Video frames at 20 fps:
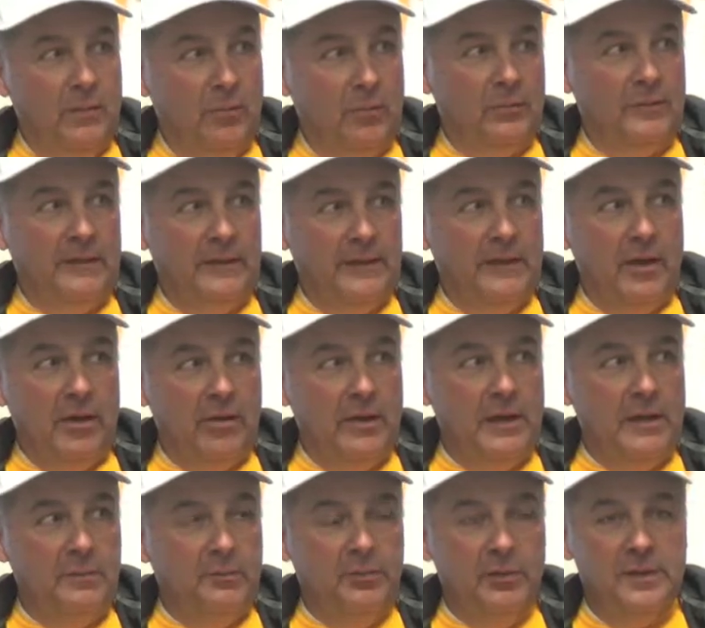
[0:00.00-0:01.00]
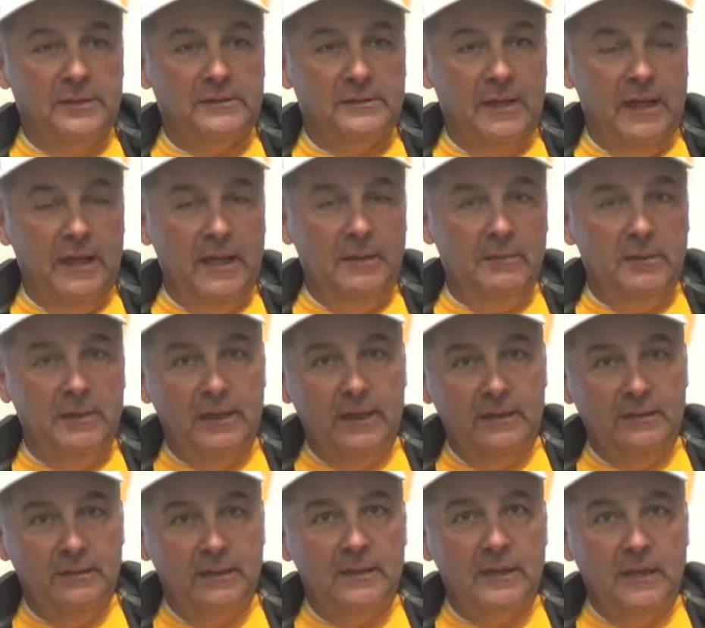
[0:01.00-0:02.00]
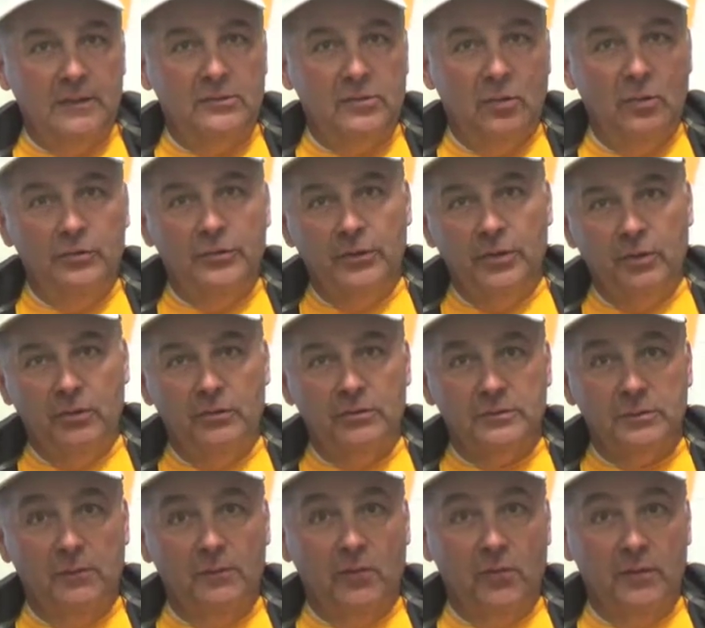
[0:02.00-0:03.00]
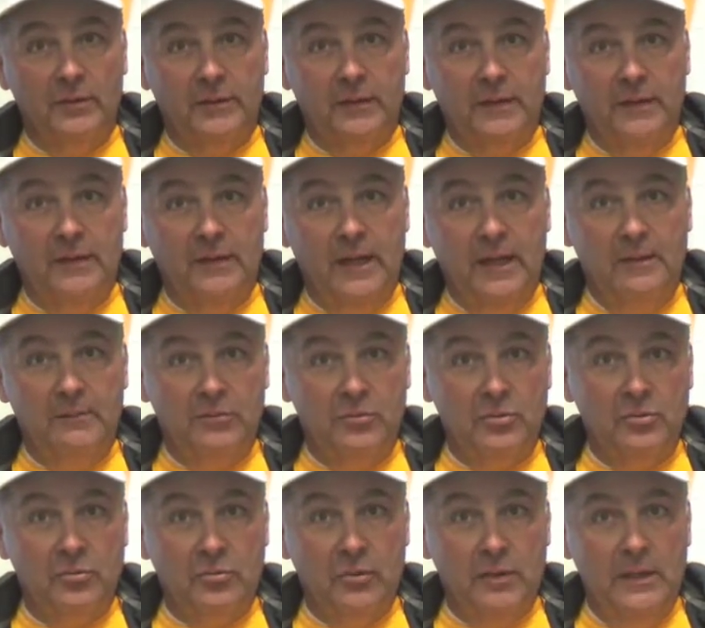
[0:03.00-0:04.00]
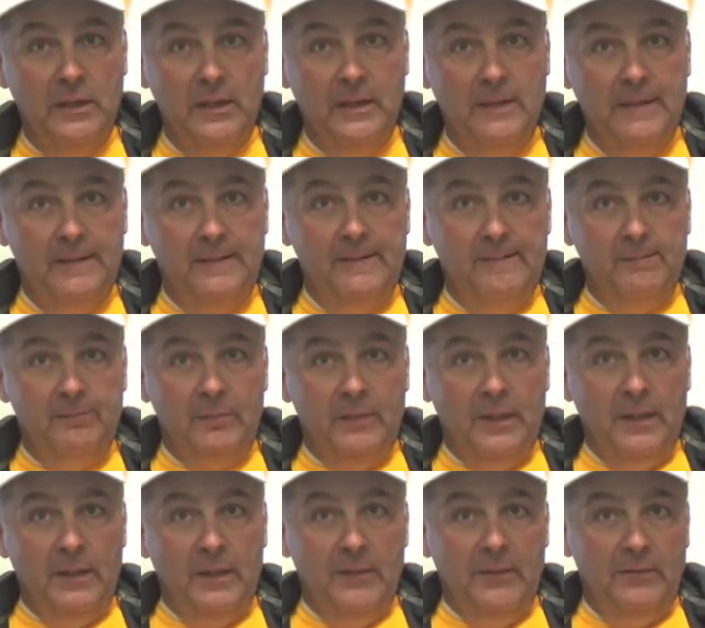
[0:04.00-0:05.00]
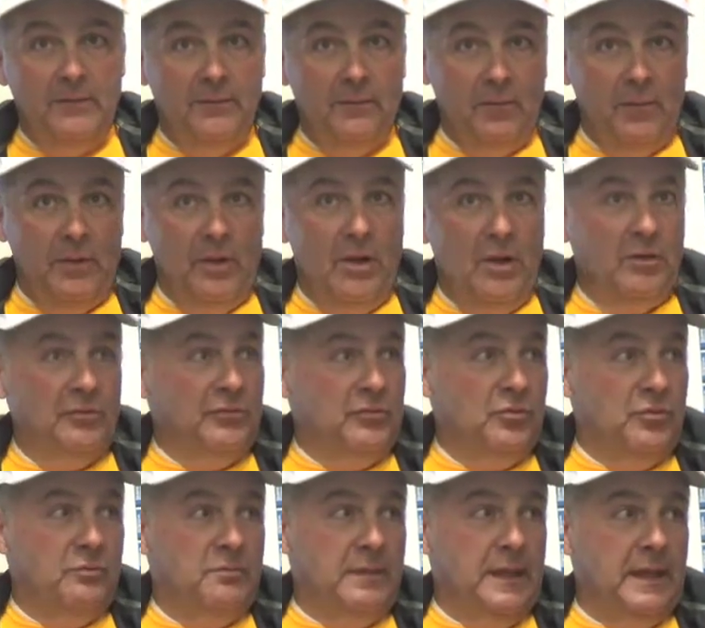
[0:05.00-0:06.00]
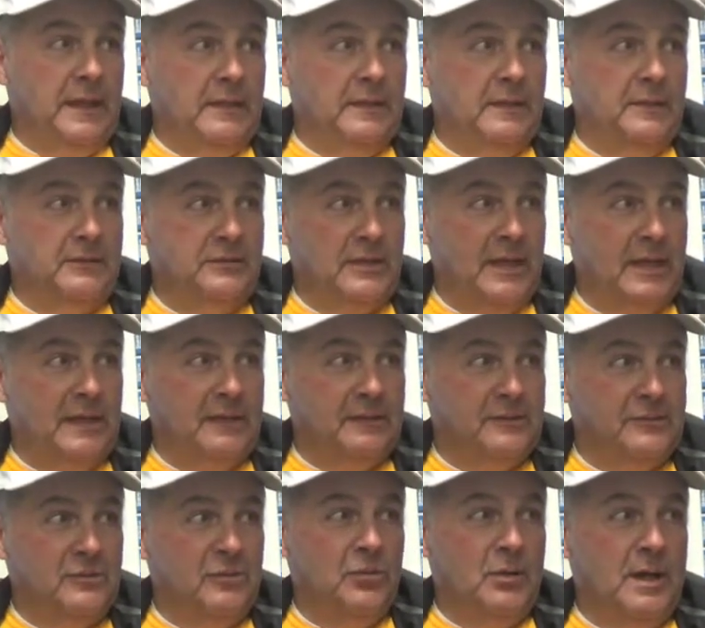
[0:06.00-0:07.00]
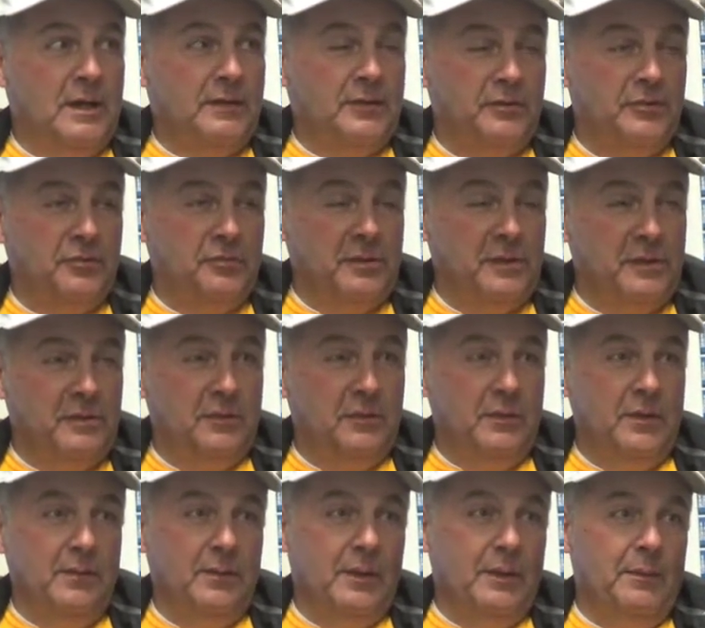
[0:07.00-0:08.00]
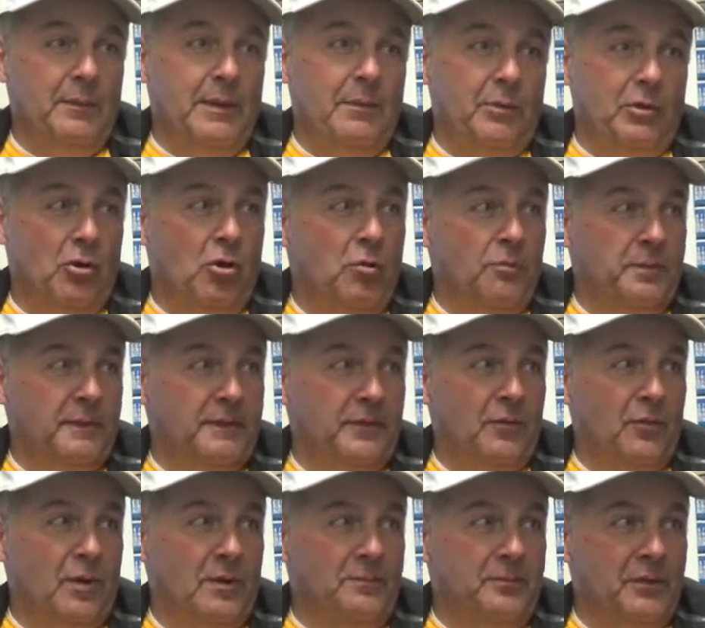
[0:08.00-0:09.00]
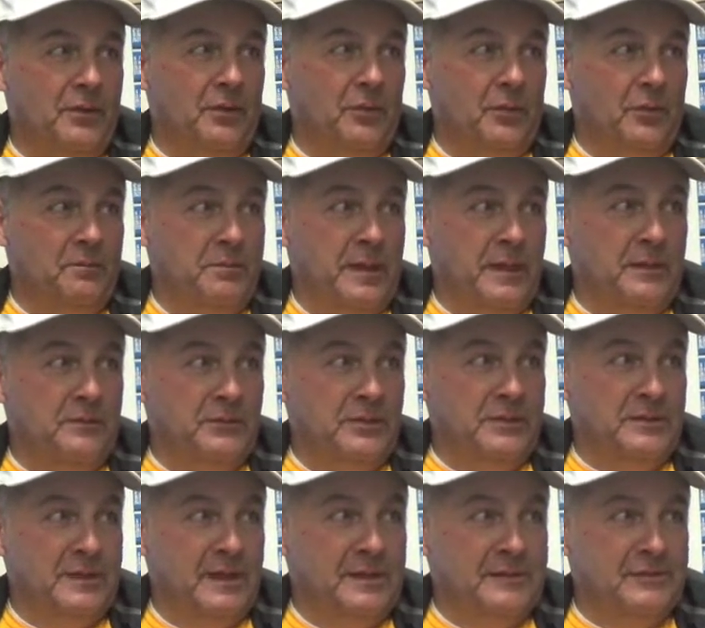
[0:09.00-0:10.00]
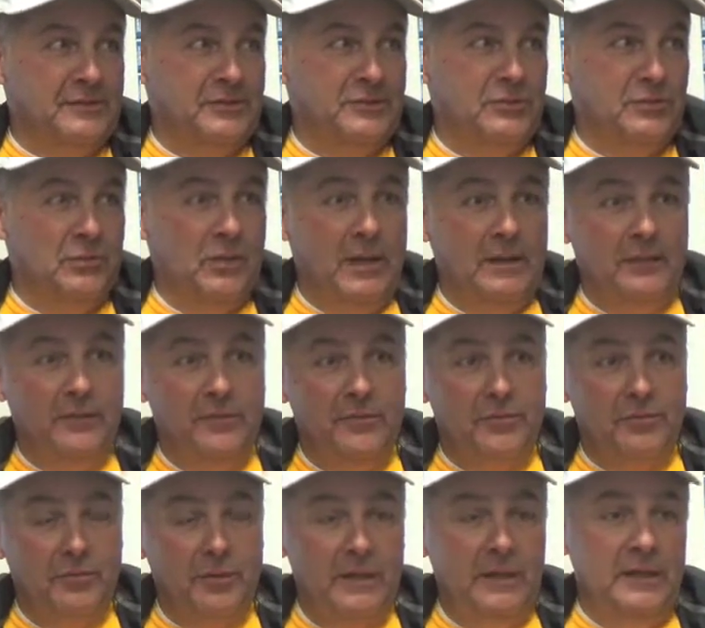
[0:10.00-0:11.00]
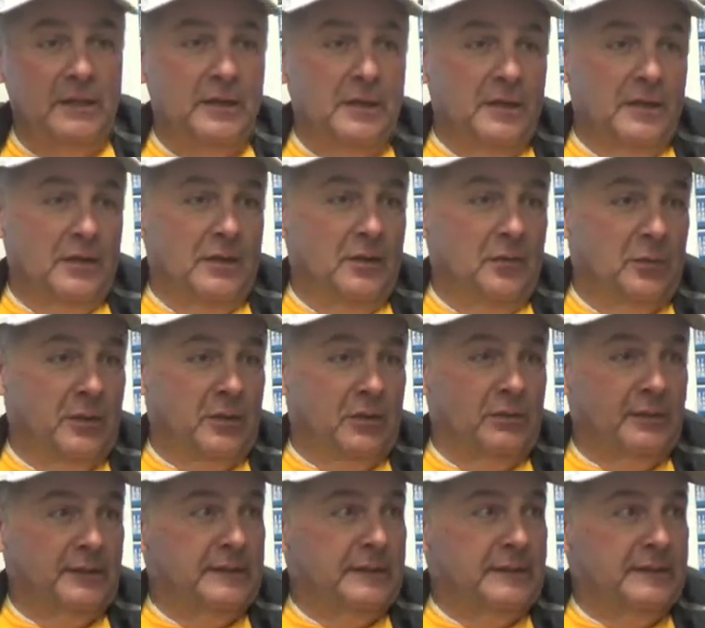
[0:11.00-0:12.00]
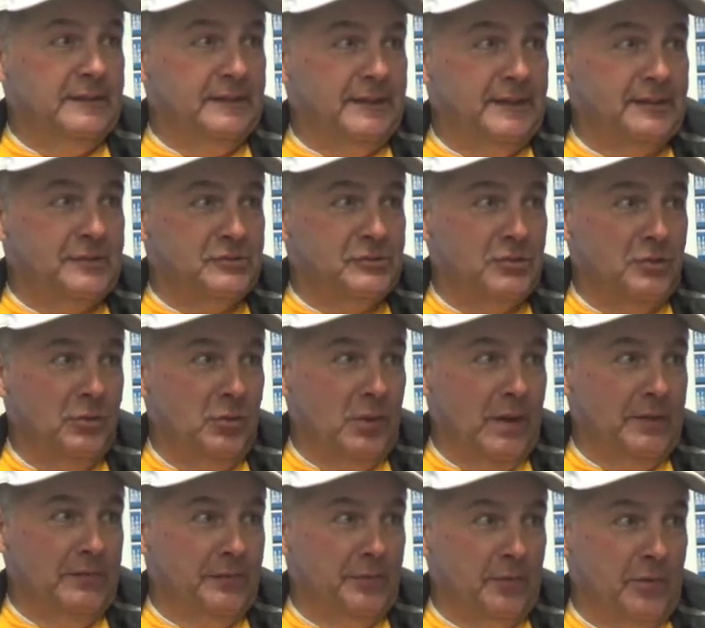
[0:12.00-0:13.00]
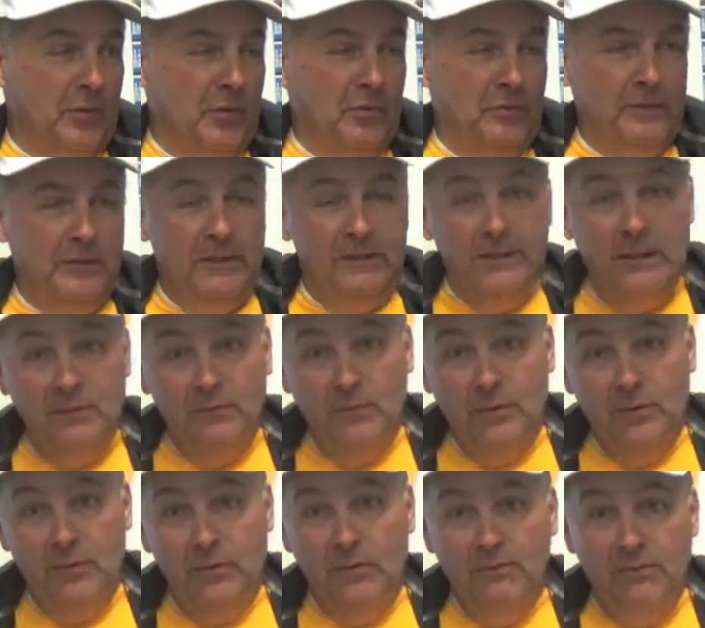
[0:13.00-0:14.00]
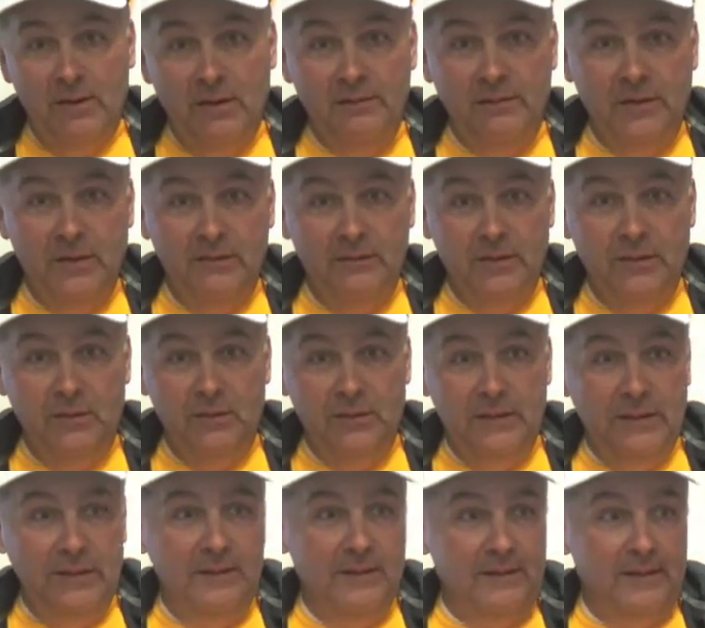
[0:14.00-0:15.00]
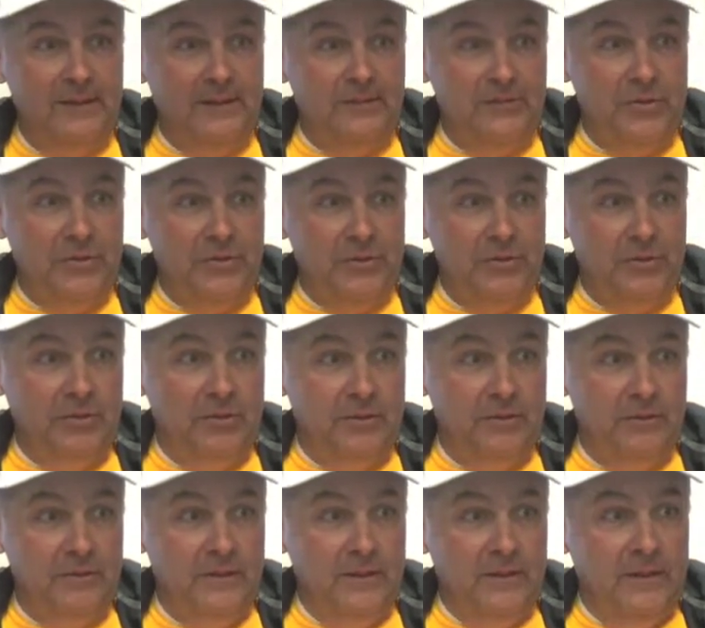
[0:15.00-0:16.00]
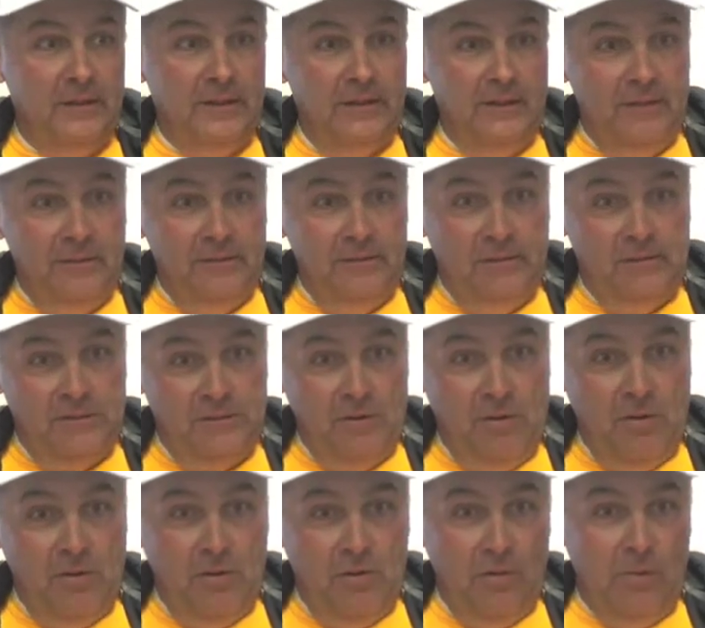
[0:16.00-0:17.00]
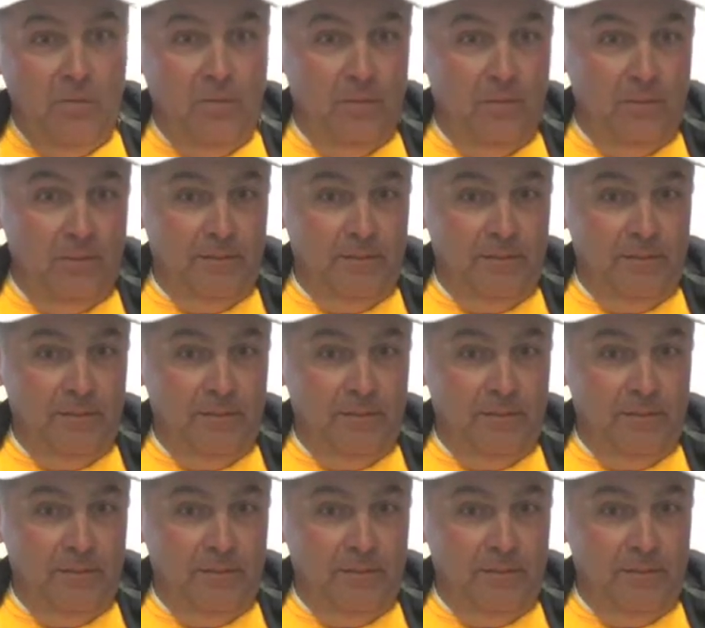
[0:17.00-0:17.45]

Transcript: weren't at our A+ game, and I told the girls before game 3, we all knew Maine had taken 2 out of 3. We were hoping to go up there where Binghamton takes the 2 out of 3, and we only need to get 2 on the road. And then when we found out that we needed to get the 3rd, so